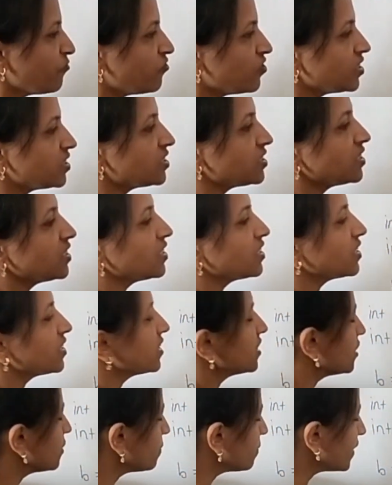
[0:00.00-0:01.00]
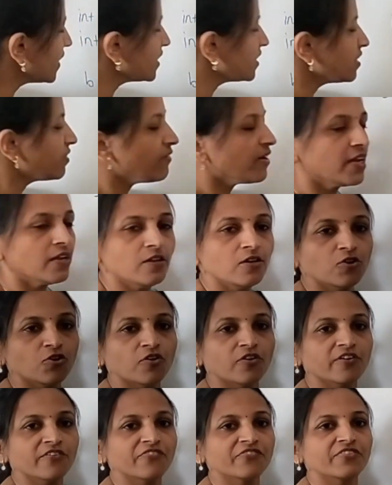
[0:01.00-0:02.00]
first increment the value
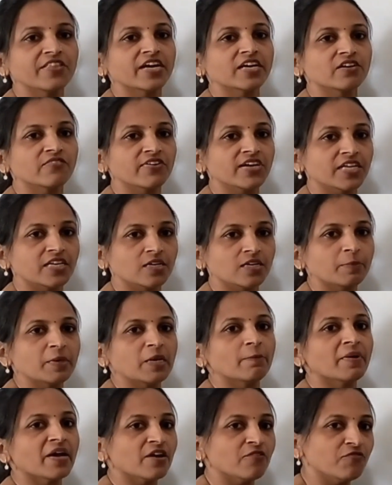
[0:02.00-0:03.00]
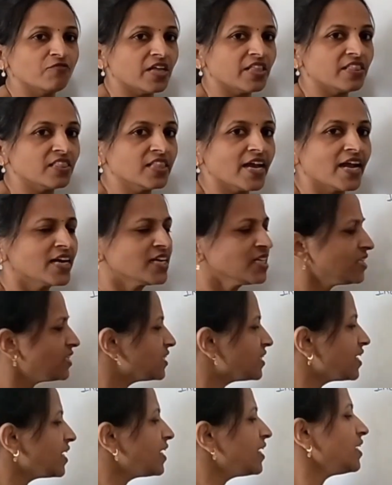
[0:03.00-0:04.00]
of that variable by one
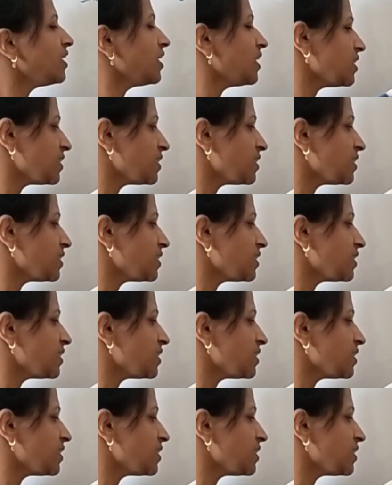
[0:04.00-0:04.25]
and then